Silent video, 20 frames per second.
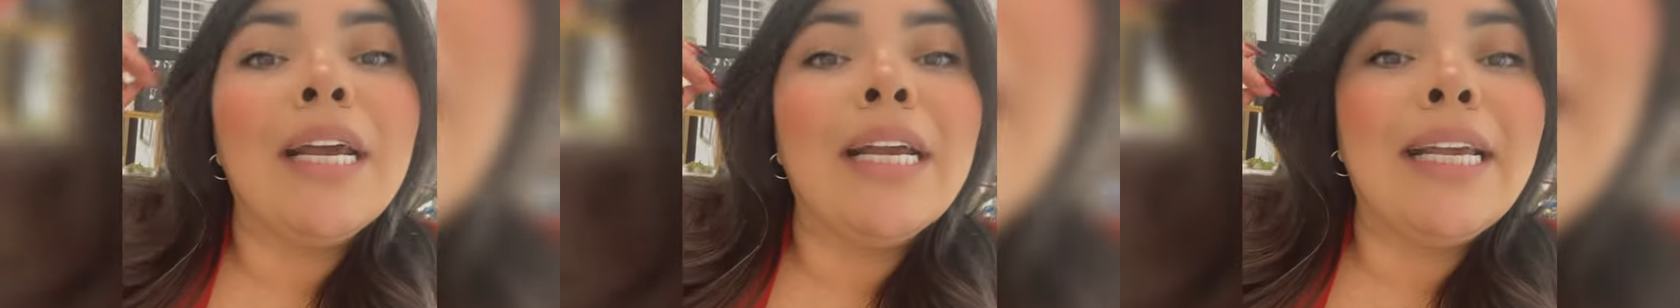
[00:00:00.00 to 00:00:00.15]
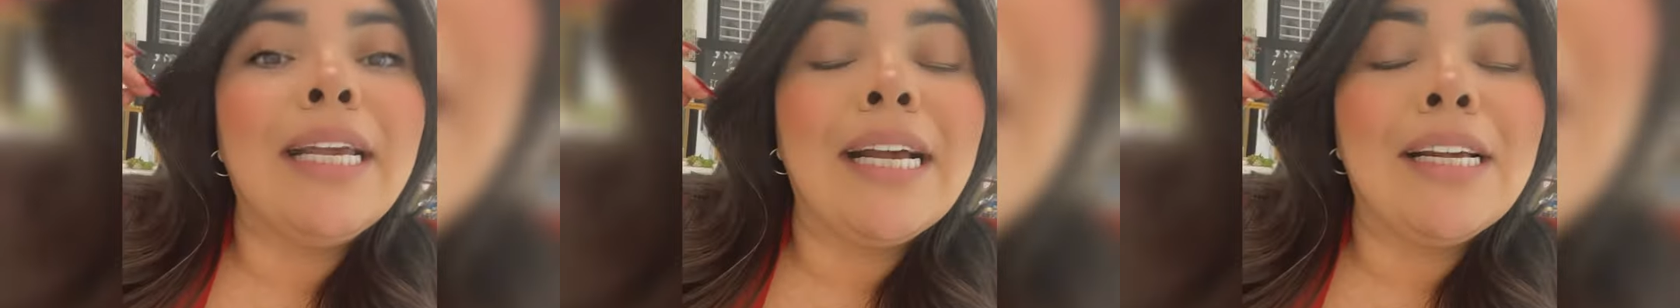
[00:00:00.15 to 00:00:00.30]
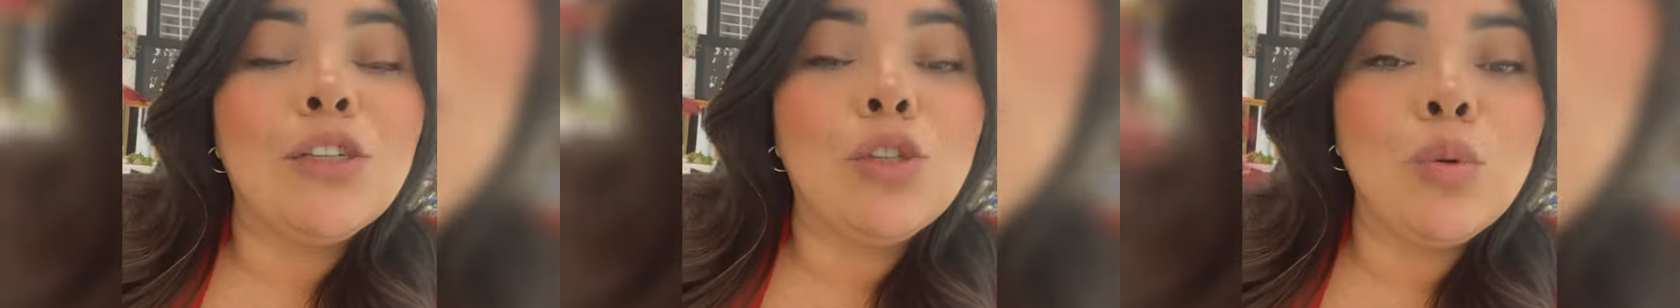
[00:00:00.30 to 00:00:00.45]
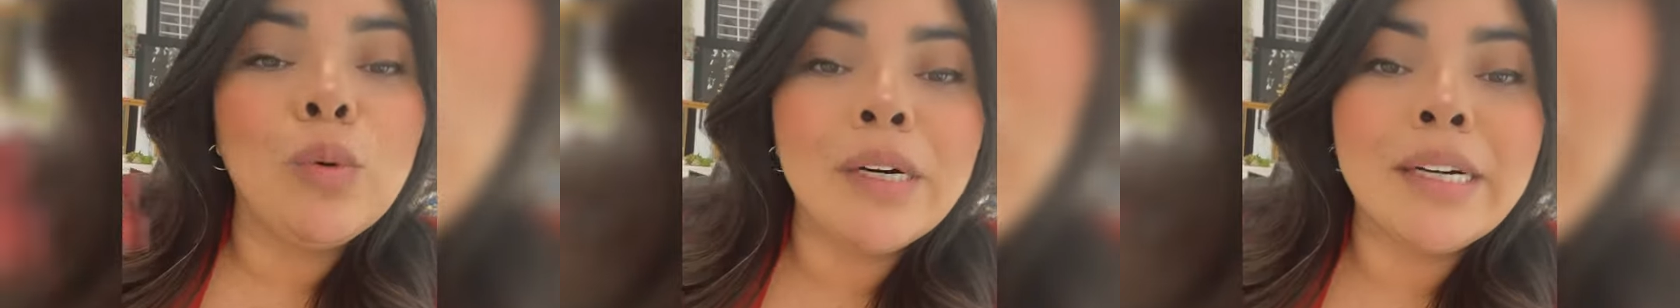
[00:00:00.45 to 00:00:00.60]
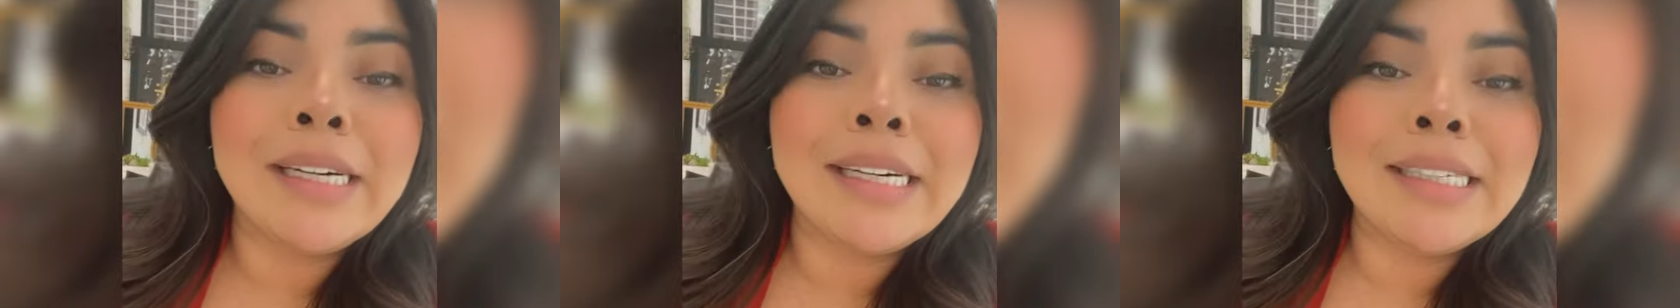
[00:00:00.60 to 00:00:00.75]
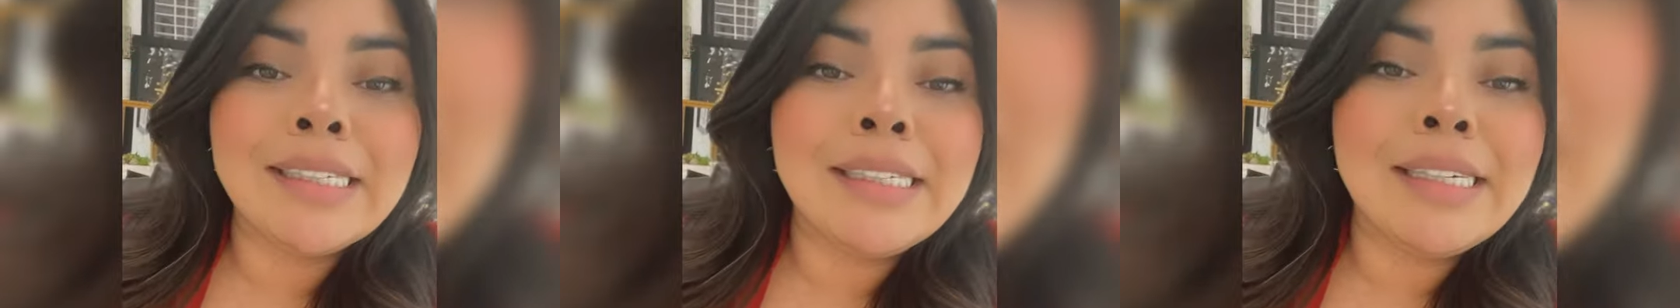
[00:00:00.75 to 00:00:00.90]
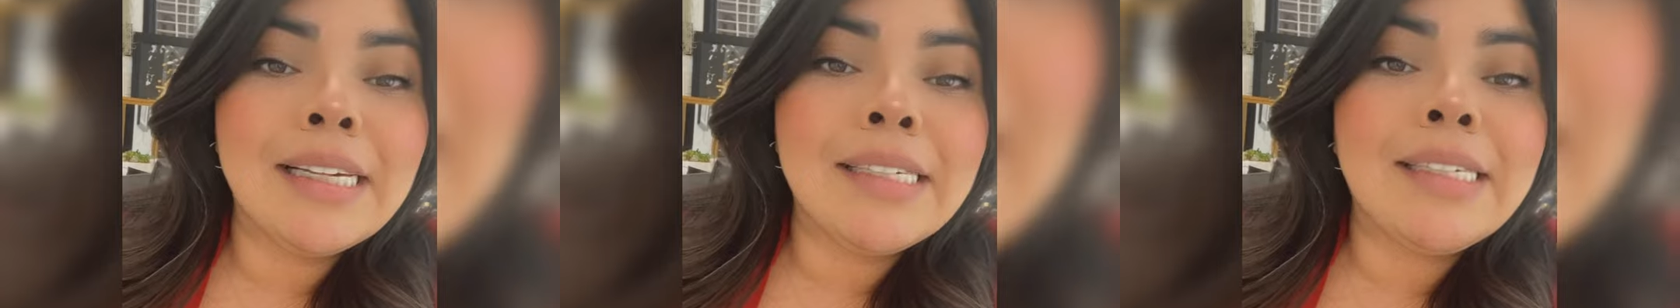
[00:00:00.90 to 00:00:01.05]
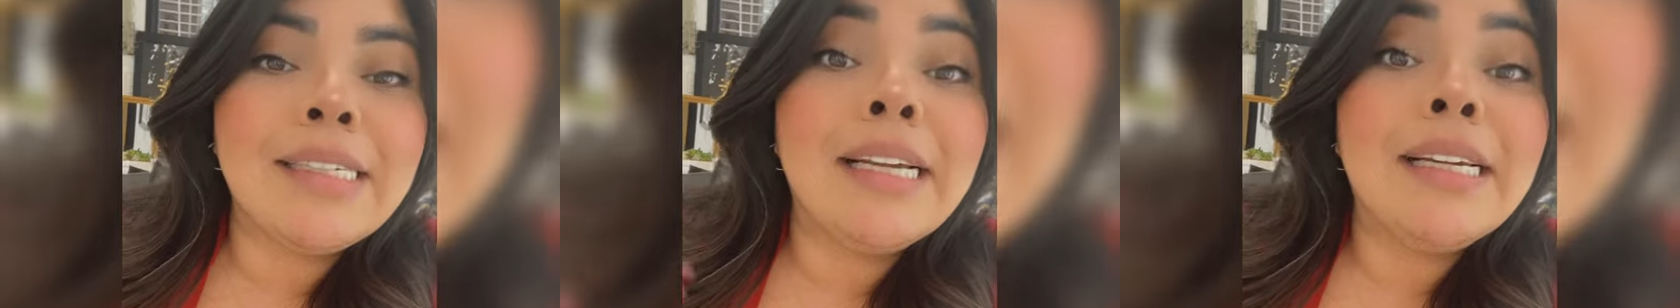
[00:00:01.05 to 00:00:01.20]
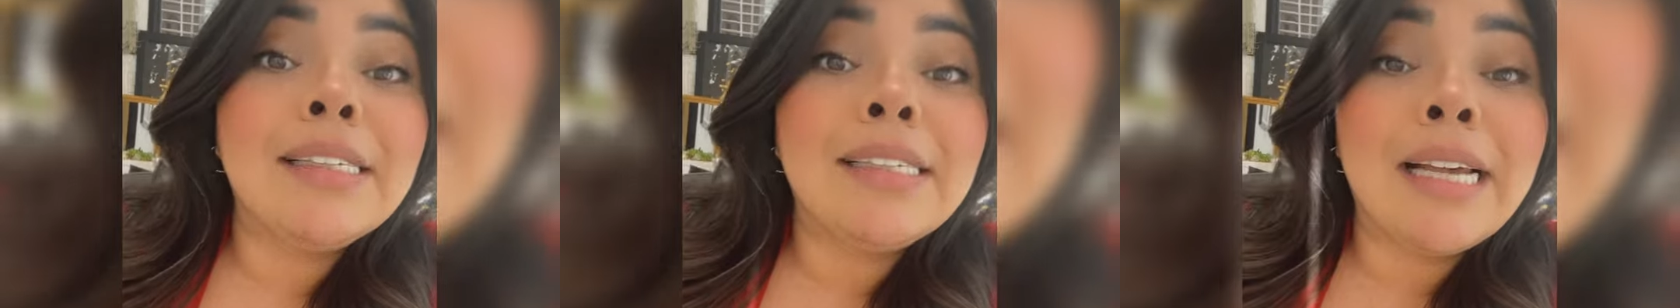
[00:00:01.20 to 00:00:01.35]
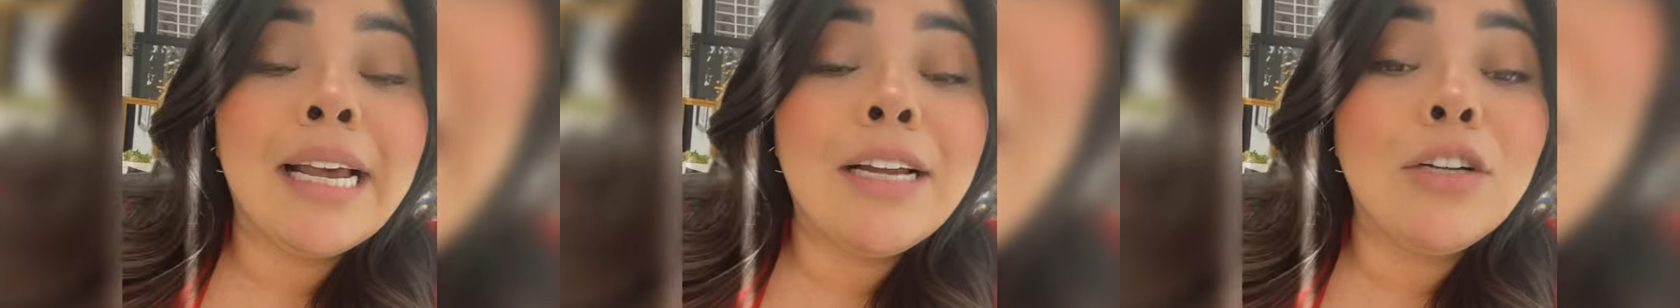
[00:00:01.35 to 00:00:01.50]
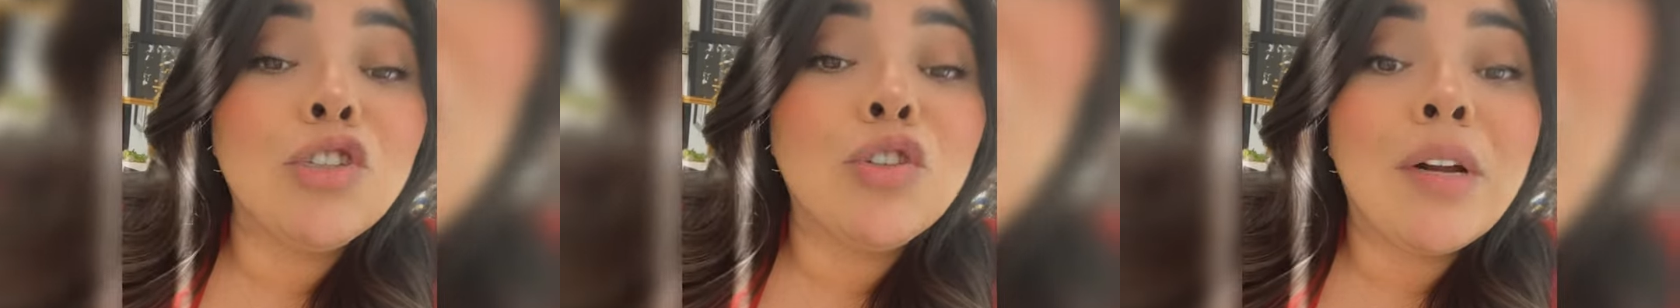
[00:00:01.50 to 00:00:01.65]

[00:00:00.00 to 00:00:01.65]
to get to a consistent 10